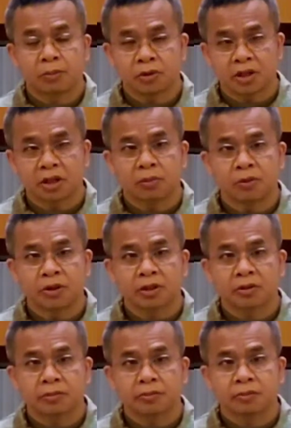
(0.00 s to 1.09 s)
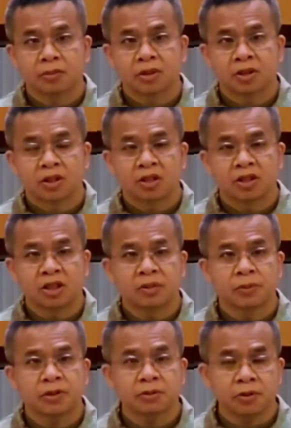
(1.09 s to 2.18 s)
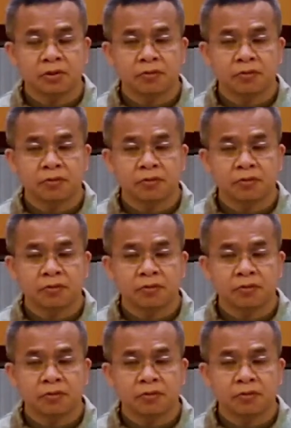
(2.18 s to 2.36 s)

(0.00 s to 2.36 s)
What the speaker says: to take a break, especially